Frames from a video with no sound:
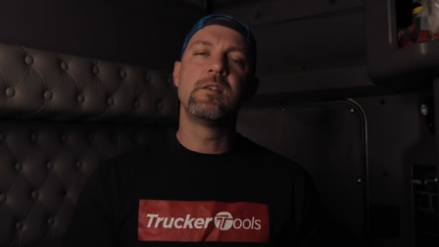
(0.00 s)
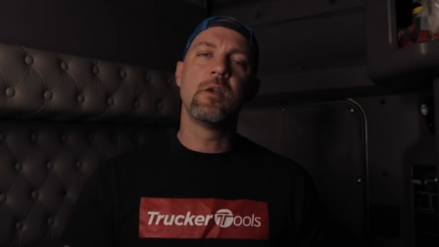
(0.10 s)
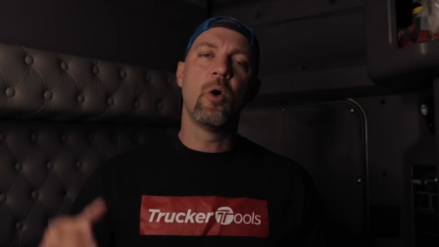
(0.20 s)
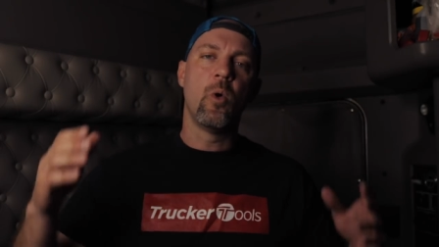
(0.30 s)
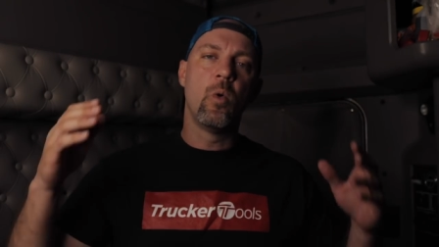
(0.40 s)

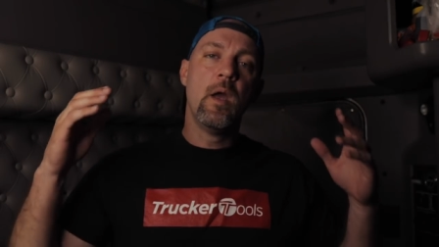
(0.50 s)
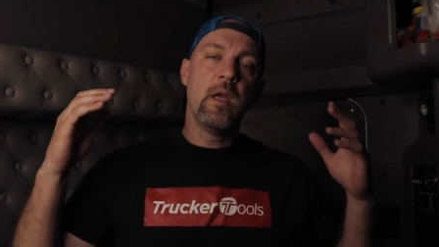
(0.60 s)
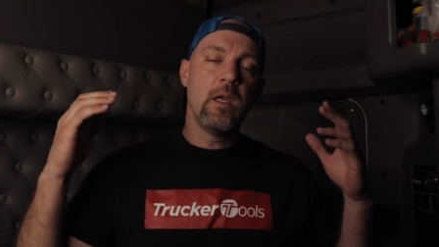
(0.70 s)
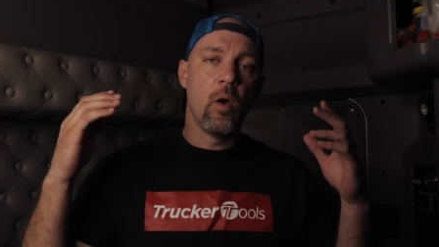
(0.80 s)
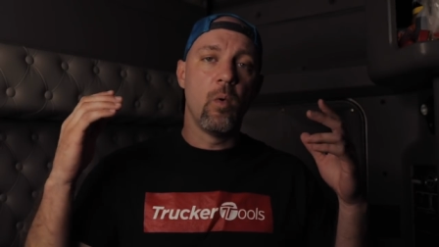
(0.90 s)
So,
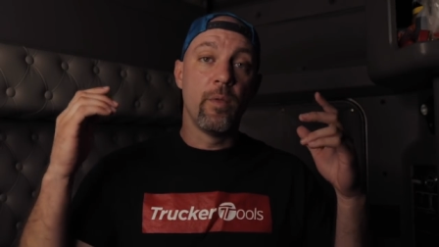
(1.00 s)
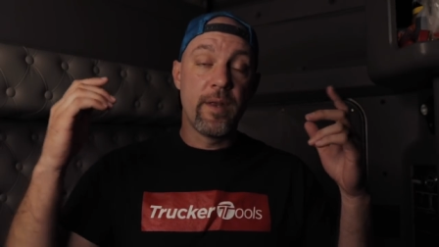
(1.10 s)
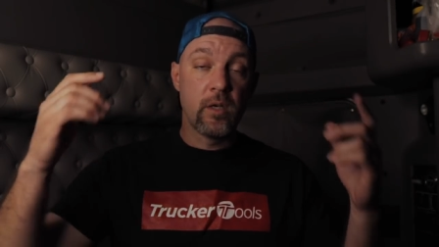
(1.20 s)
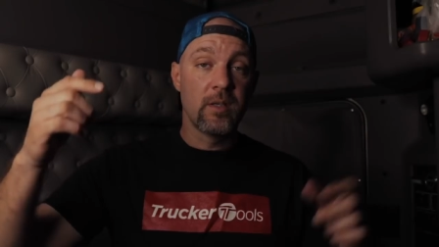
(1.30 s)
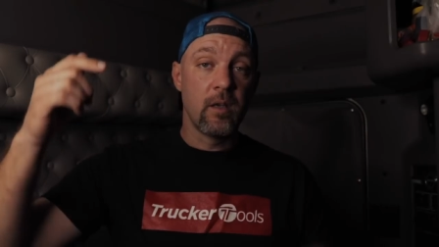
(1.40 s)
you know,
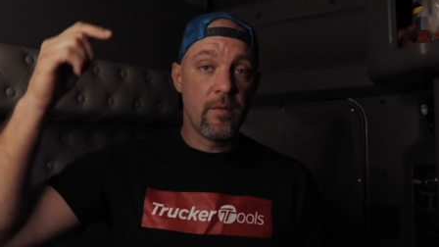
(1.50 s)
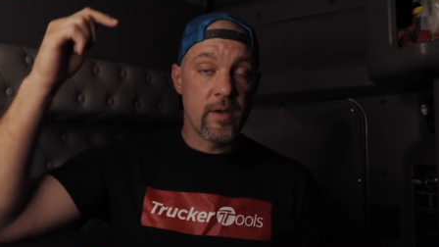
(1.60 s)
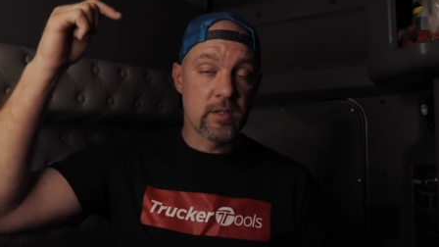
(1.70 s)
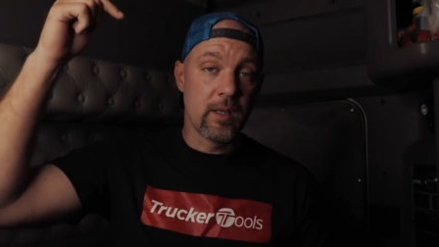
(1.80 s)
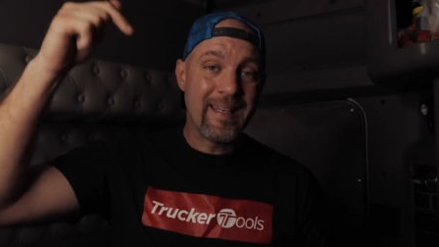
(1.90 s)
there's a
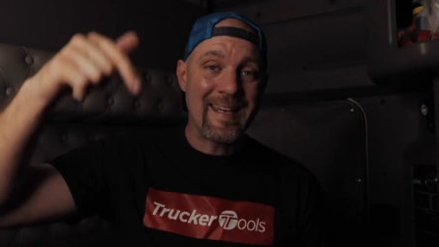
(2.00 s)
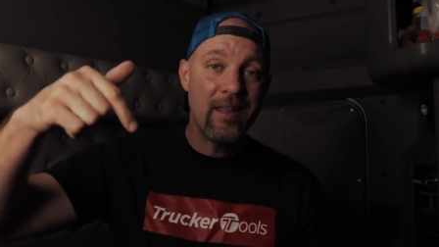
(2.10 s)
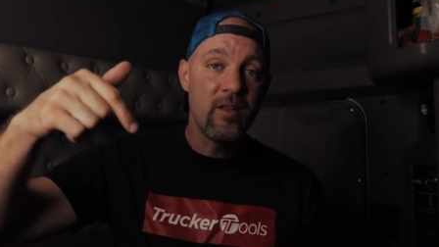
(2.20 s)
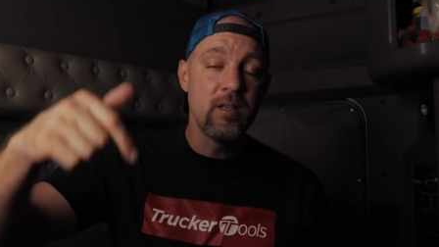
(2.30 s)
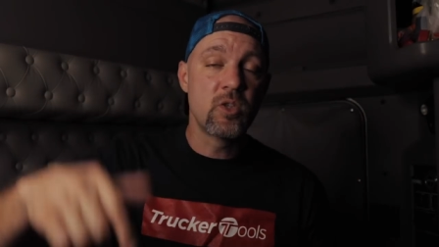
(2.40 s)
there's a link
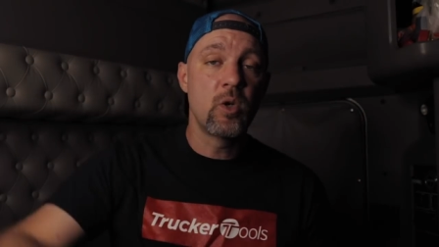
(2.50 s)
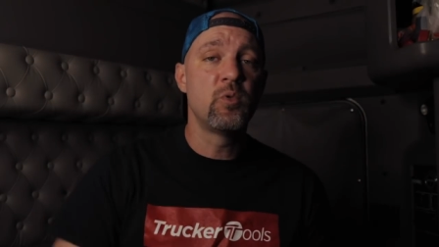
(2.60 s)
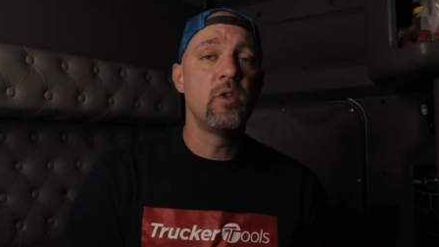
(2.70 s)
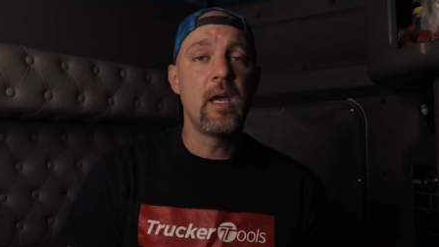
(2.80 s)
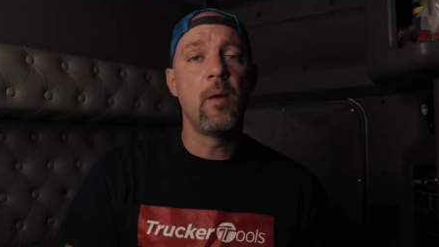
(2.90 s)
in the
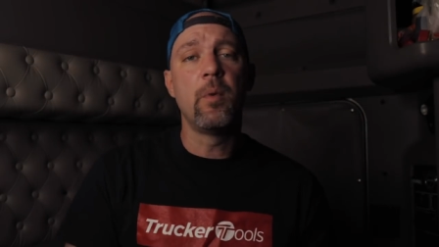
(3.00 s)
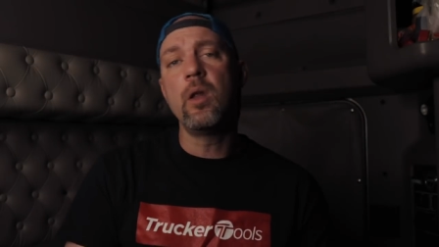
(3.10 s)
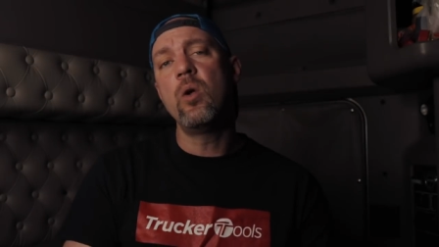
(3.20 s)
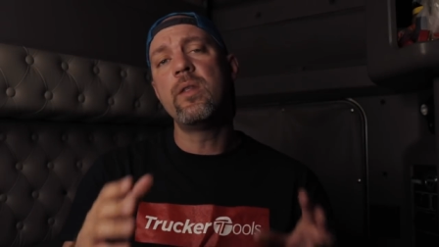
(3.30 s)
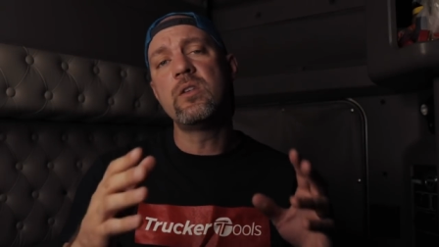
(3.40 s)
description down
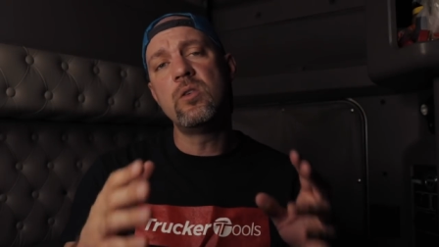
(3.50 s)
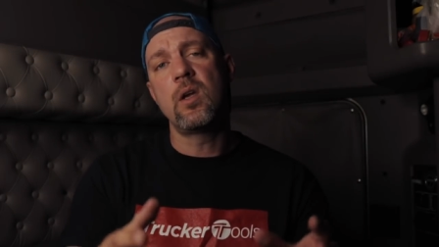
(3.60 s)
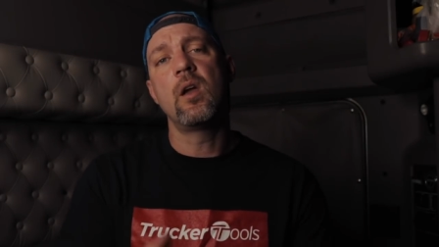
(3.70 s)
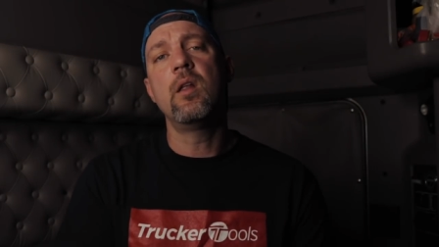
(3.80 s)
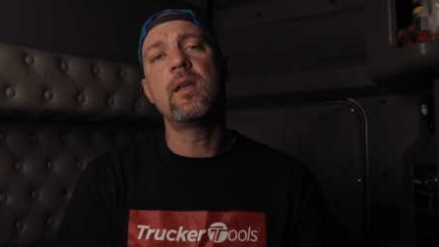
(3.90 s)
below that you
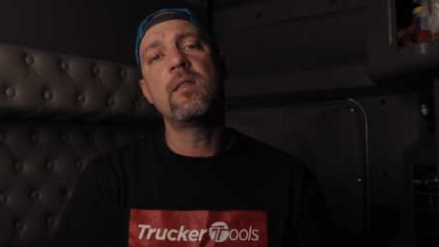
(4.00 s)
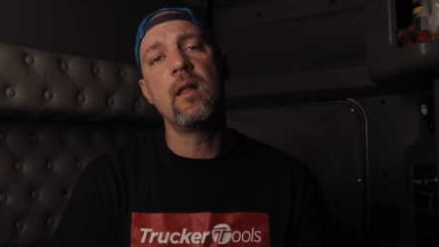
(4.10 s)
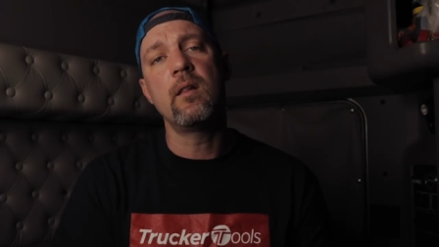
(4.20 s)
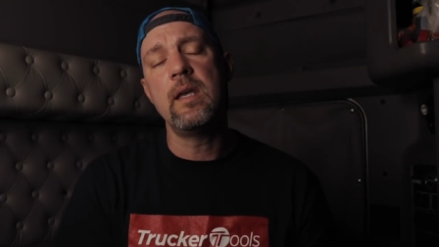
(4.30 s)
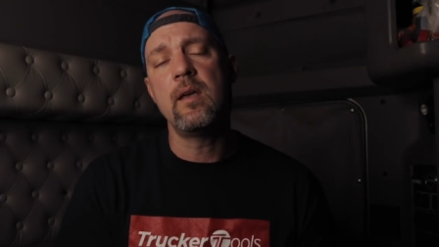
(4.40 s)
can click
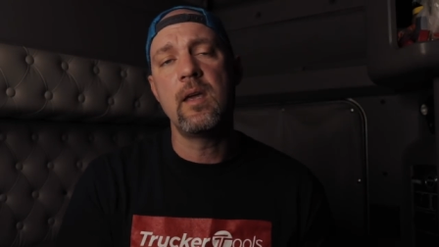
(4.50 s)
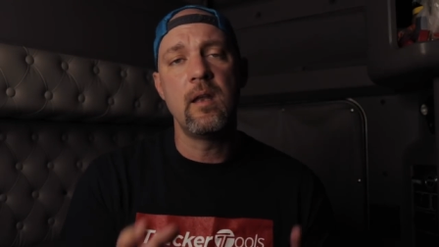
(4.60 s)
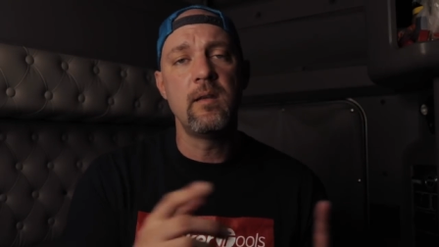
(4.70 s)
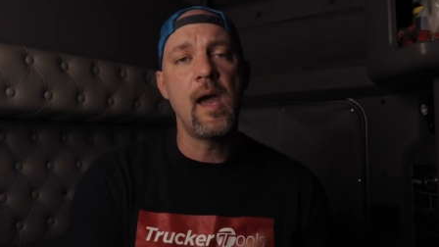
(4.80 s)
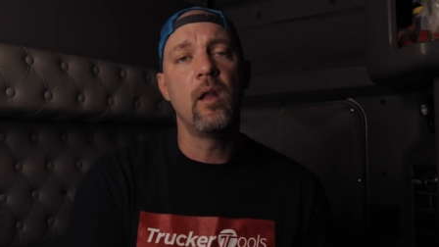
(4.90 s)
that link
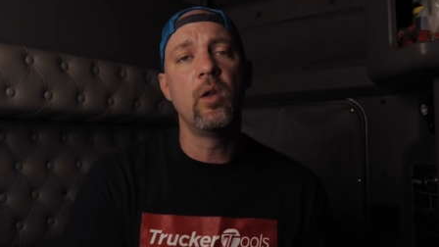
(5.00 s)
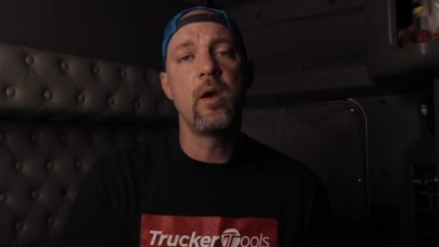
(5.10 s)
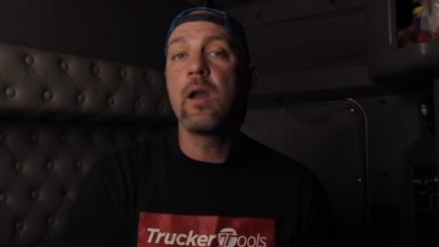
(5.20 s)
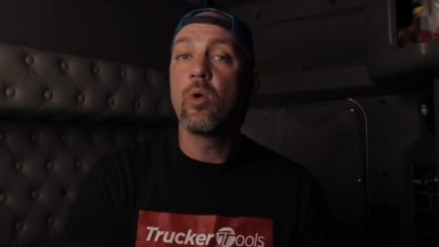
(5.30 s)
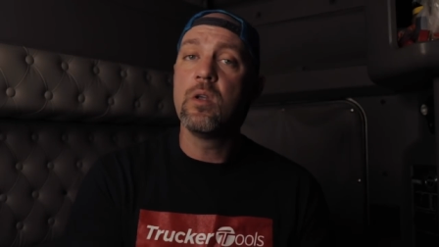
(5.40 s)
and download
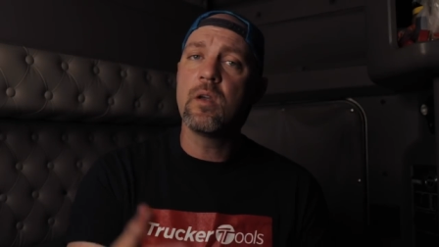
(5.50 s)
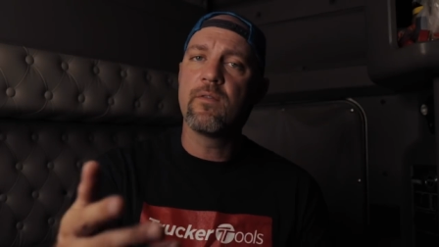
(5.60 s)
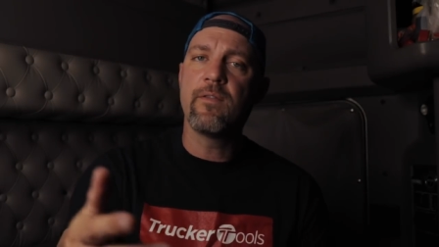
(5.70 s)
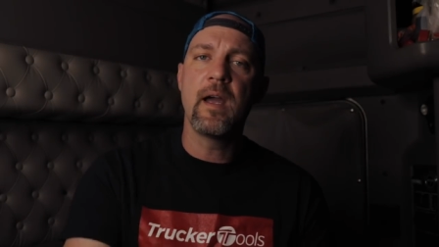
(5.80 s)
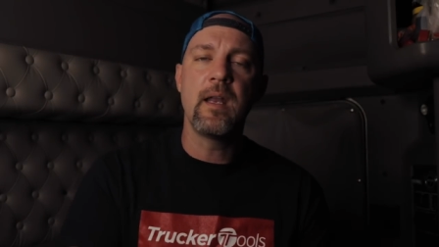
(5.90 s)
it, or you can
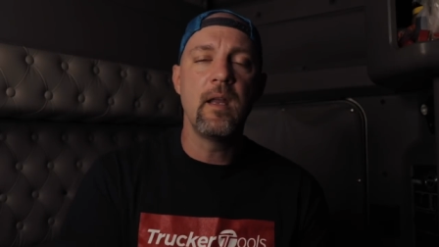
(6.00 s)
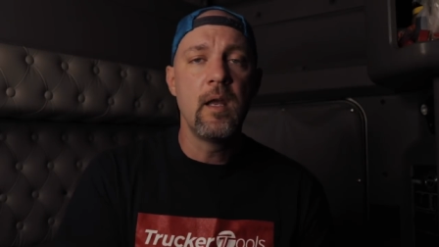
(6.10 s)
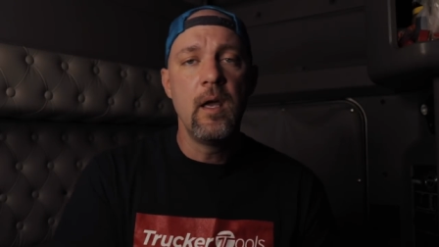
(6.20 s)
find it